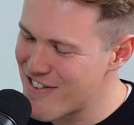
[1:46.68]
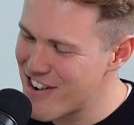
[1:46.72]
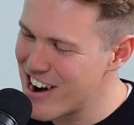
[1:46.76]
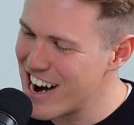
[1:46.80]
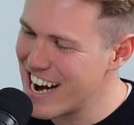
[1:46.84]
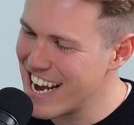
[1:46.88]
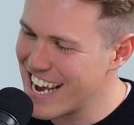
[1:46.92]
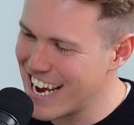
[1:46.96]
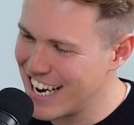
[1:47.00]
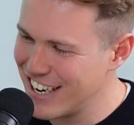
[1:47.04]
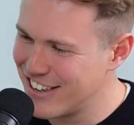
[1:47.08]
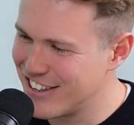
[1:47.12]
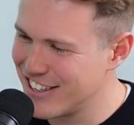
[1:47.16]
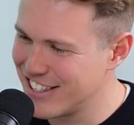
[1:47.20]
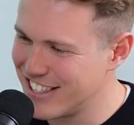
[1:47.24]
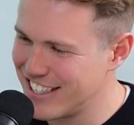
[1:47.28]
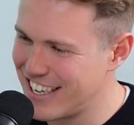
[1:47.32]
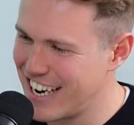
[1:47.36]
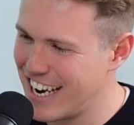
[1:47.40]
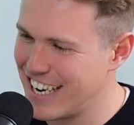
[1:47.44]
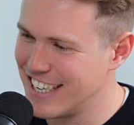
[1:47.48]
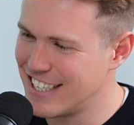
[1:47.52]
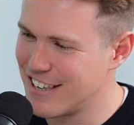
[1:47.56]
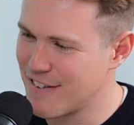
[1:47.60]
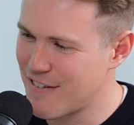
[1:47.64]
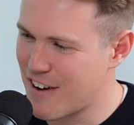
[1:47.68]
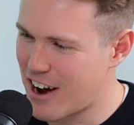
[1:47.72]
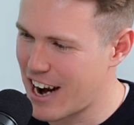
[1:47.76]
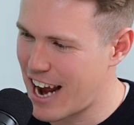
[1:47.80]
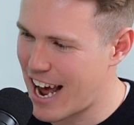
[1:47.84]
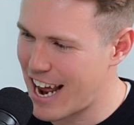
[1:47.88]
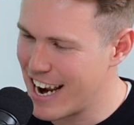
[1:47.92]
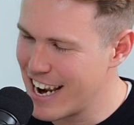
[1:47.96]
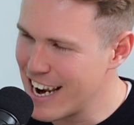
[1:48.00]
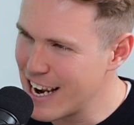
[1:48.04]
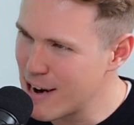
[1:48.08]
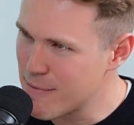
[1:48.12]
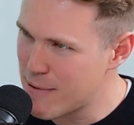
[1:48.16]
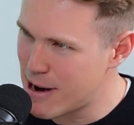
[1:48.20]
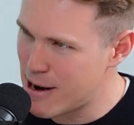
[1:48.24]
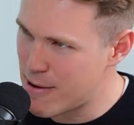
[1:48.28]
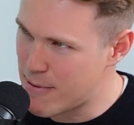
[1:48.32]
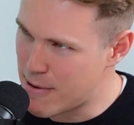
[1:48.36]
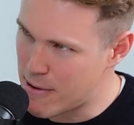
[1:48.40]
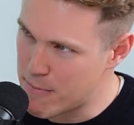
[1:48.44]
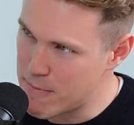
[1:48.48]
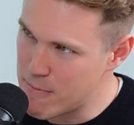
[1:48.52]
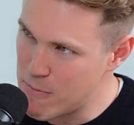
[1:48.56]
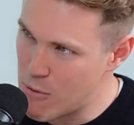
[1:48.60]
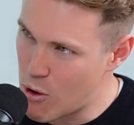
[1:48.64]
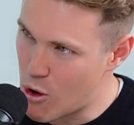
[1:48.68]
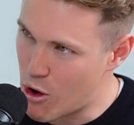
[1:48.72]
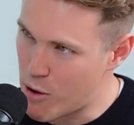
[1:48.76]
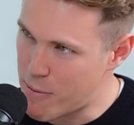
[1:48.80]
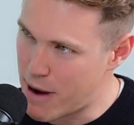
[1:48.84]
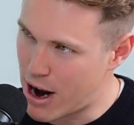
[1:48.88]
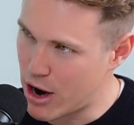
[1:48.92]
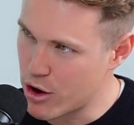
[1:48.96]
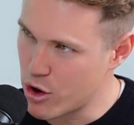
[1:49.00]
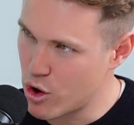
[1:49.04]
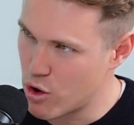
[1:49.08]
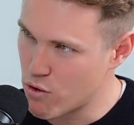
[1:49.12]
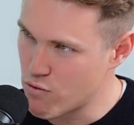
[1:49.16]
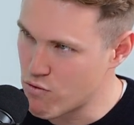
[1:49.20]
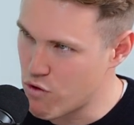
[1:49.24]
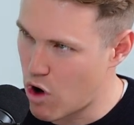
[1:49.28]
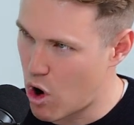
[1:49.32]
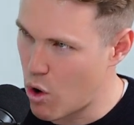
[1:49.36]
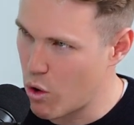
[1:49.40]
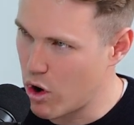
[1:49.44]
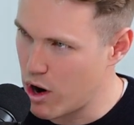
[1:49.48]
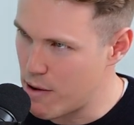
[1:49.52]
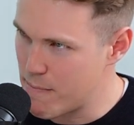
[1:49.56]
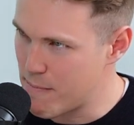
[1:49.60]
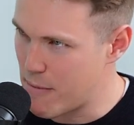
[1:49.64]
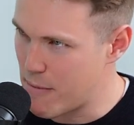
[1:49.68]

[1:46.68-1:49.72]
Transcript: really interested to find out a little bit more about your role at